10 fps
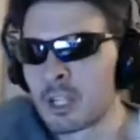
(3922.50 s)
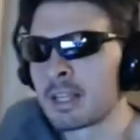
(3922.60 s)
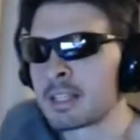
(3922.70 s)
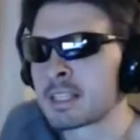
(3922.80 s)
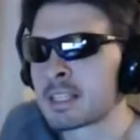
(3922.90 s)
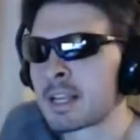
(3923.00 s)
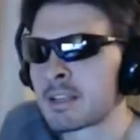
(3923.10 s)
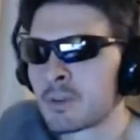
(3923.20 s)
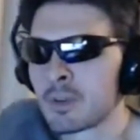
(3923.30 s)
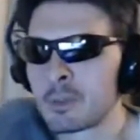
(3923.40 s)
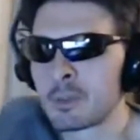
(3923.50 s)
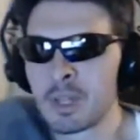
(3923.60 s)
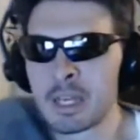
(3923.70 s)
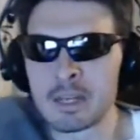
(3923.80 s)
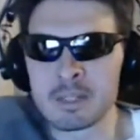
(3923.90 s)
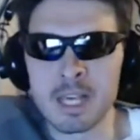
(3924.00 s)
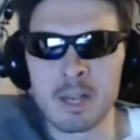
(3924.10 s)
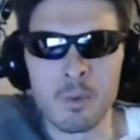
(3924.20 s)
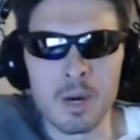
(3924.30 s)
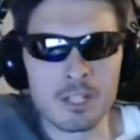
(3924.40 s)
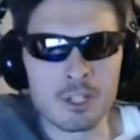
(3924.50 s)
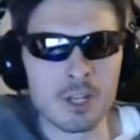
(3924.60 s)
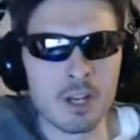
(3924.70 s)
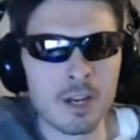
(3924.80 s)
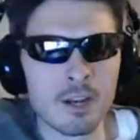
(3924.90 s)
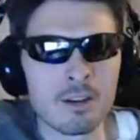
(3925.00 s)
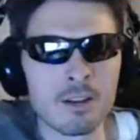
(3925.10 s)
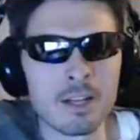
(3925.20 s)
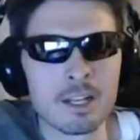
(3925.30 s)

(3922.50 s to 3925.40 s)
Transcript: instead of really playing, I was kind of watching her,